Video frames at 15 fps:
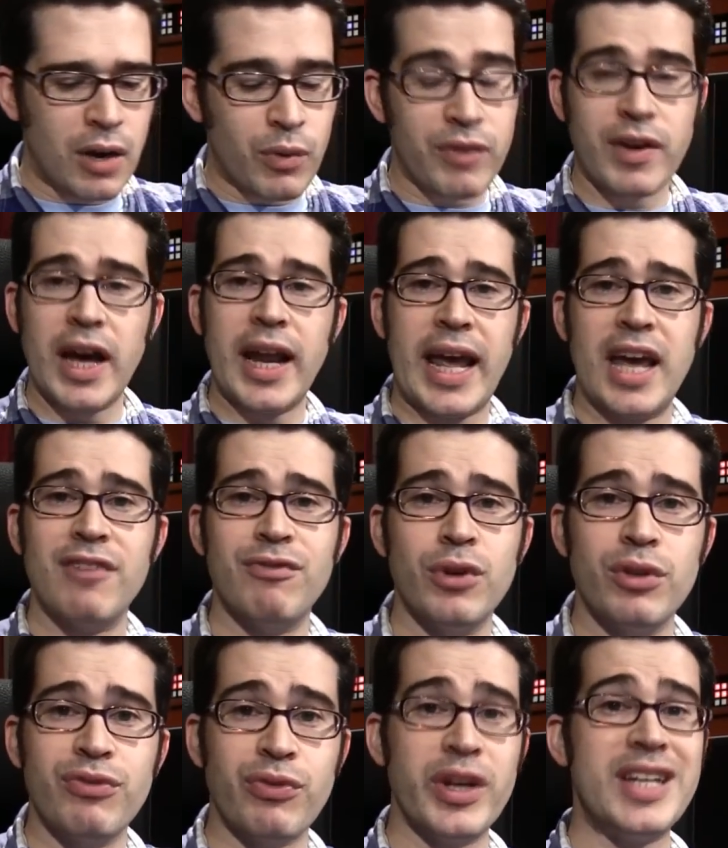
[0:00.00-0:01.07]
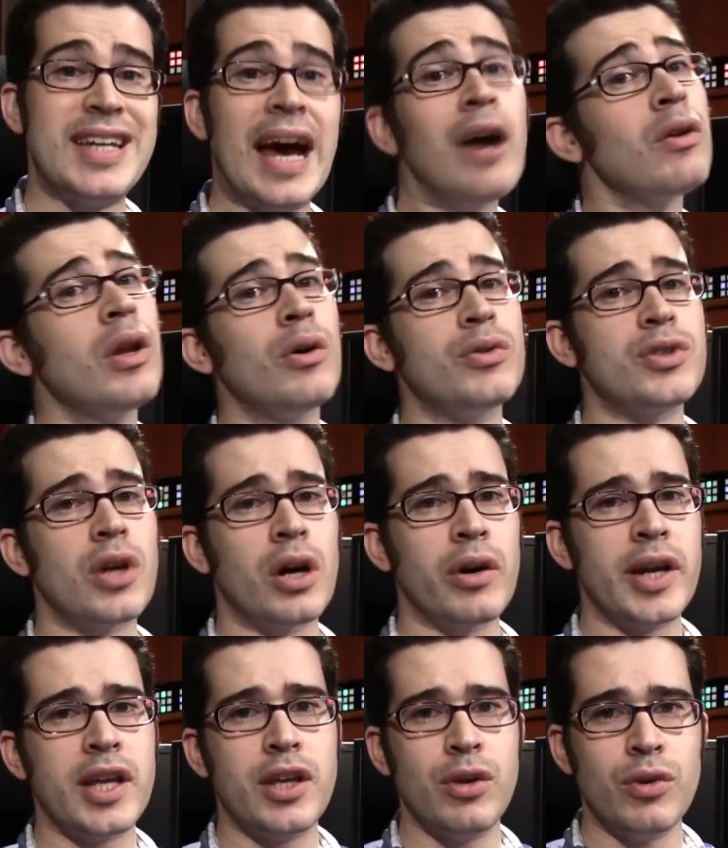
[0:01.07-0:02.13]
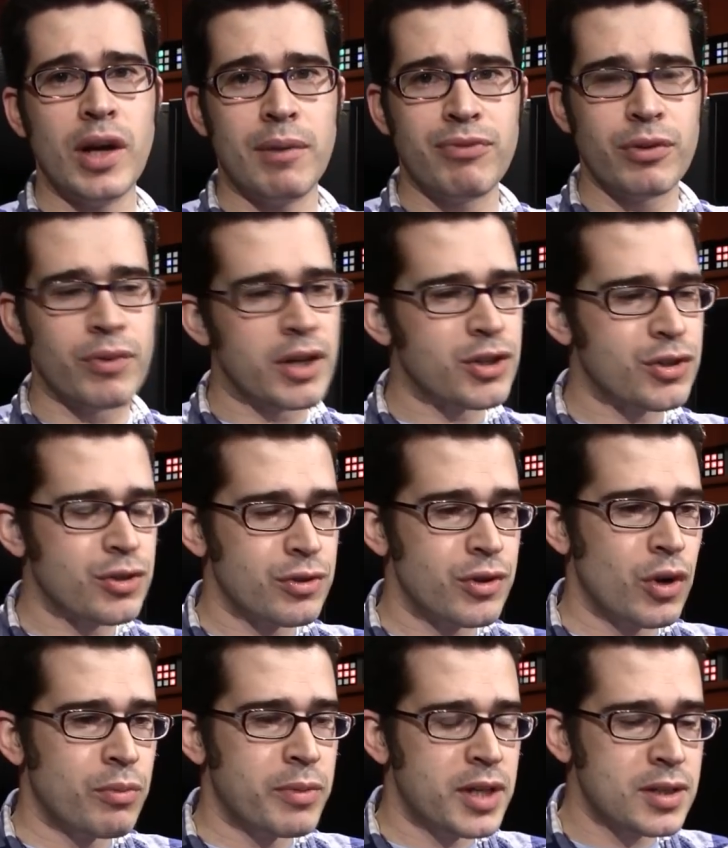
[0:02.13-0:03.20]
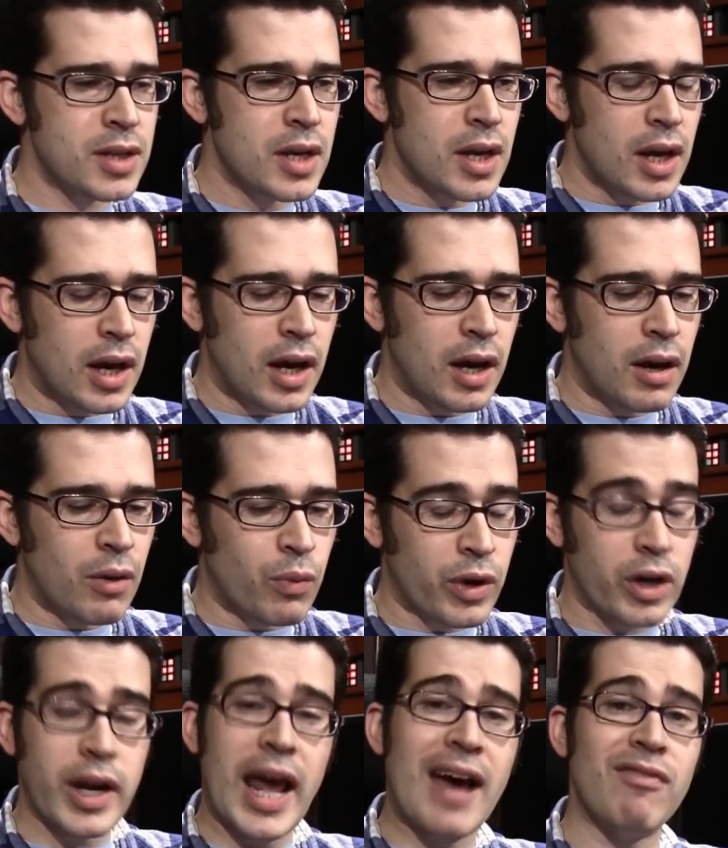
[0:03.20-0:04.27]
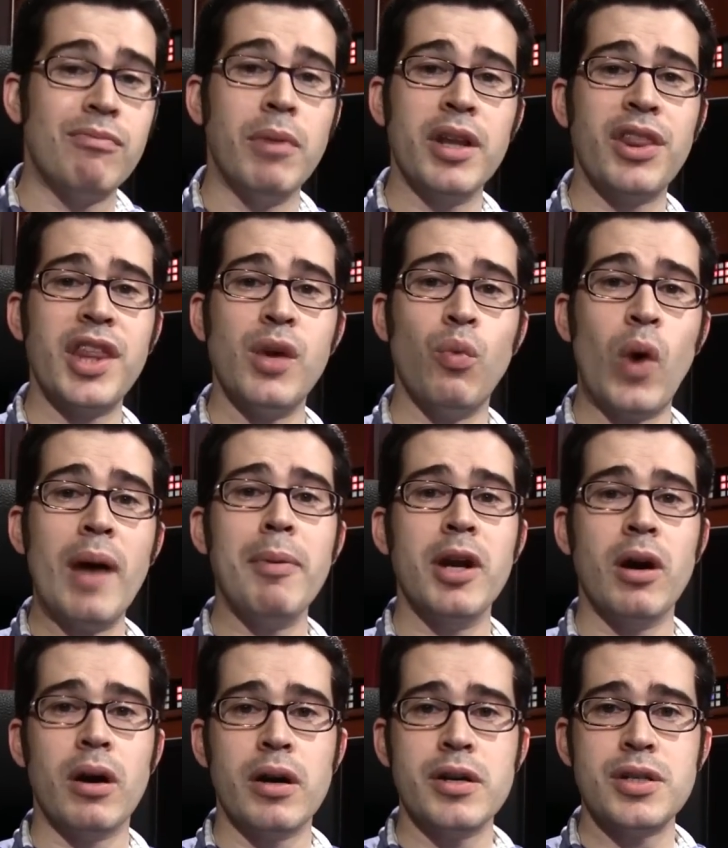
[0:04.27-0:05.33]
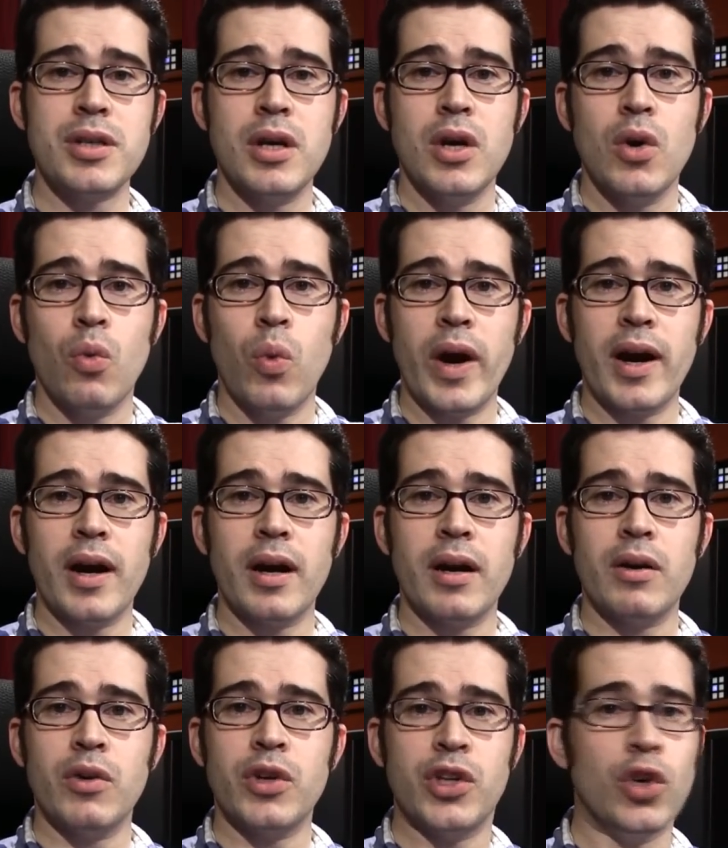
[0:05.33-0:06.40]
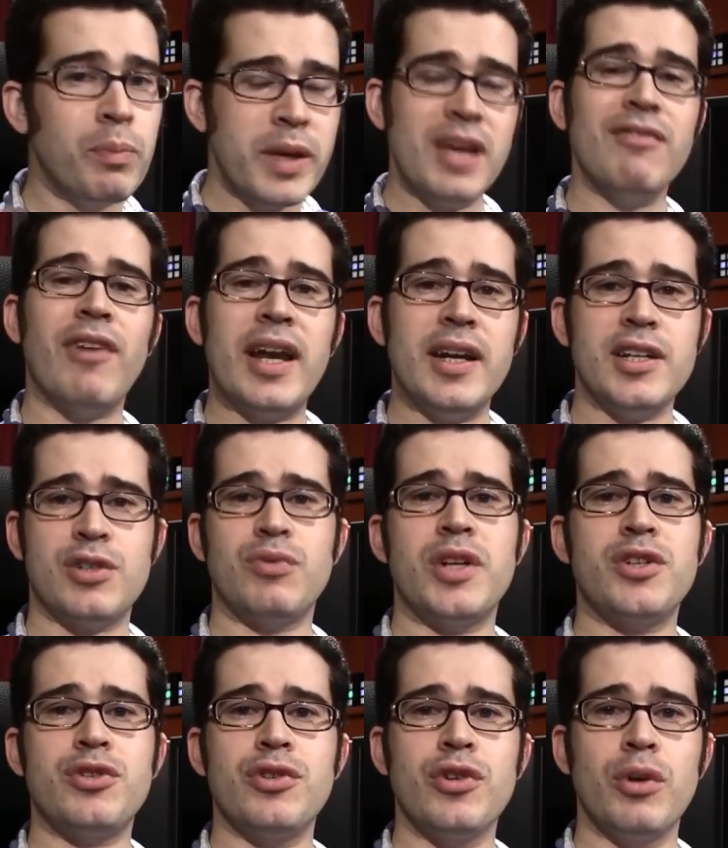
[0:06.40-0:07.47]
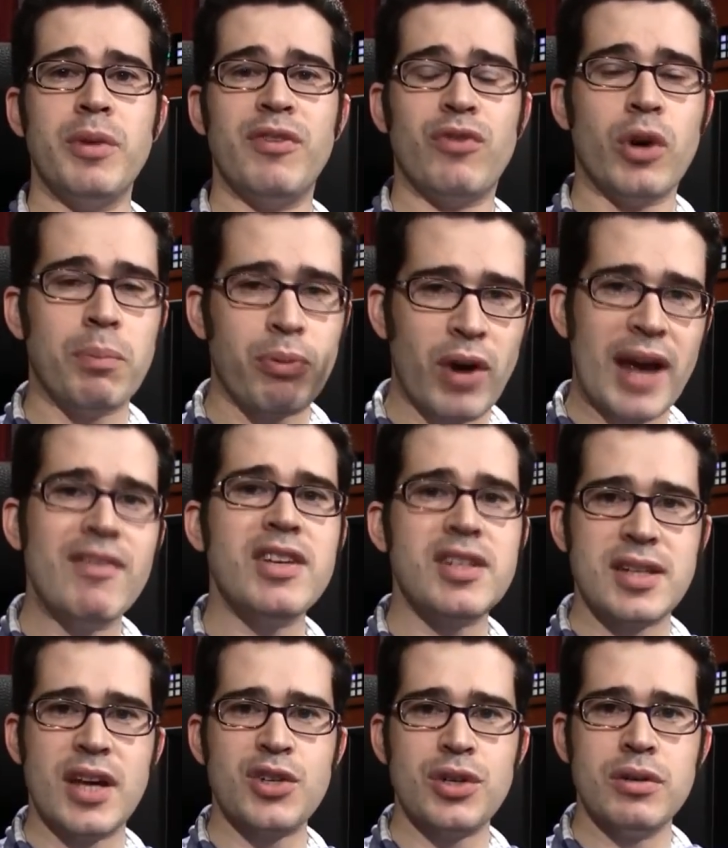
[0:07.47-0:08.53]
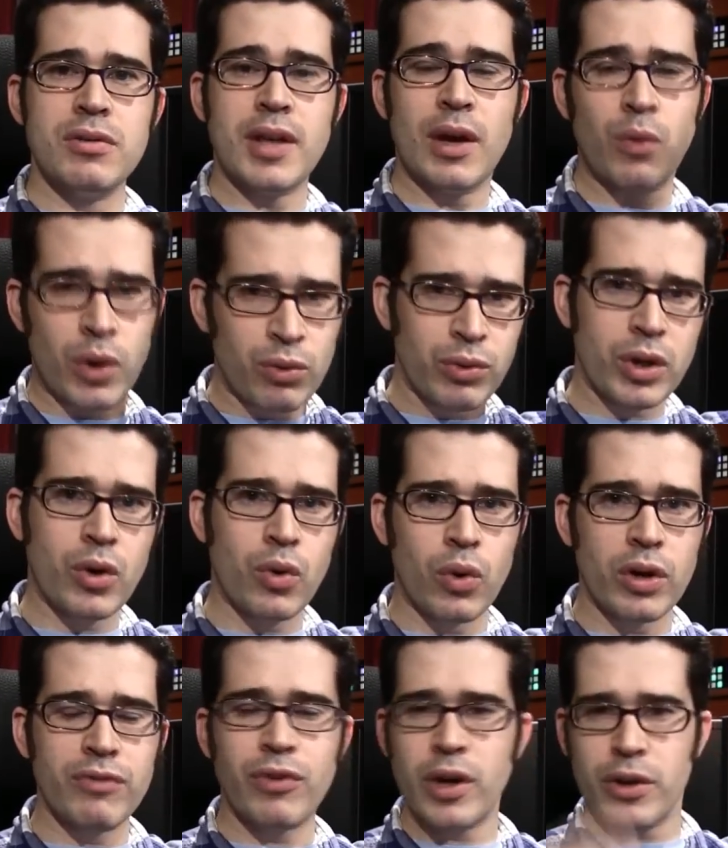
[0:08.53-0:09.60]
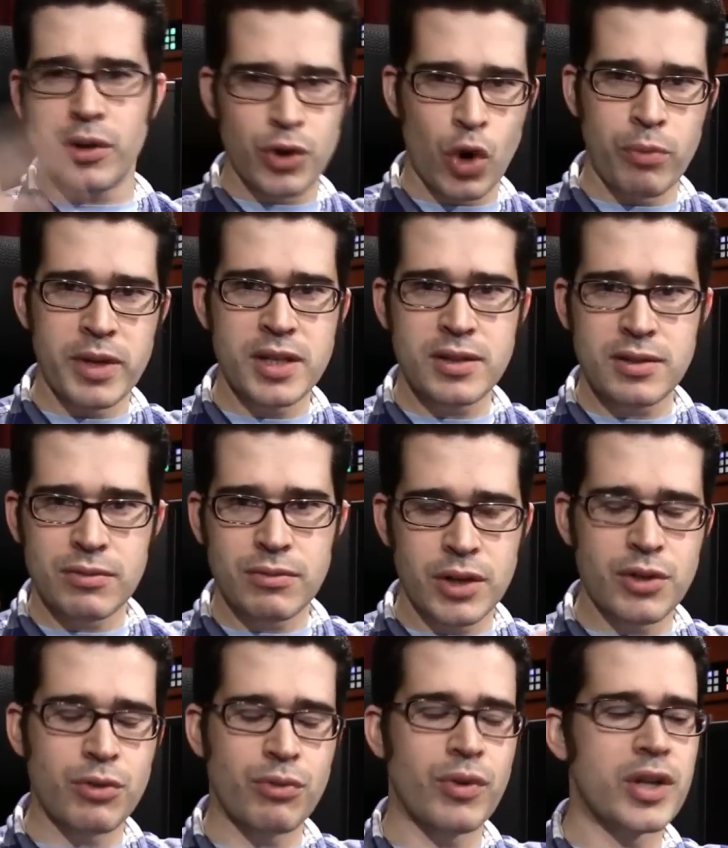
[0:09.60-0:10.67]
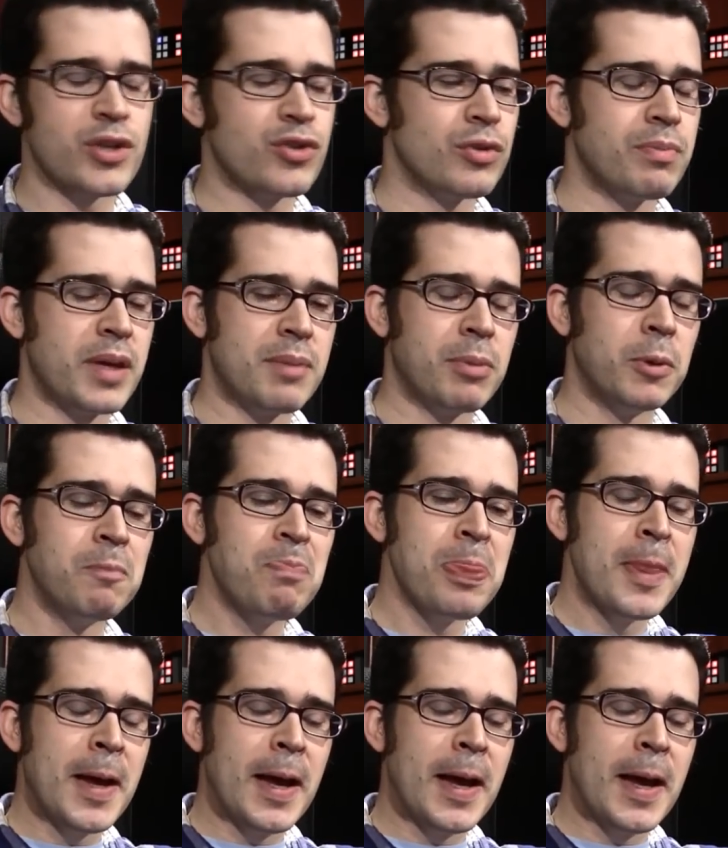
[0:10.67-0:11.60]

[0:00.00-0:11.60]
We've got a handful of free downloads already queued up for registered Gnomies. We're going to have monthly webinars where you'll be invited as a registered Gnomie for a private session that we'll record for other Gnomies, other registered people.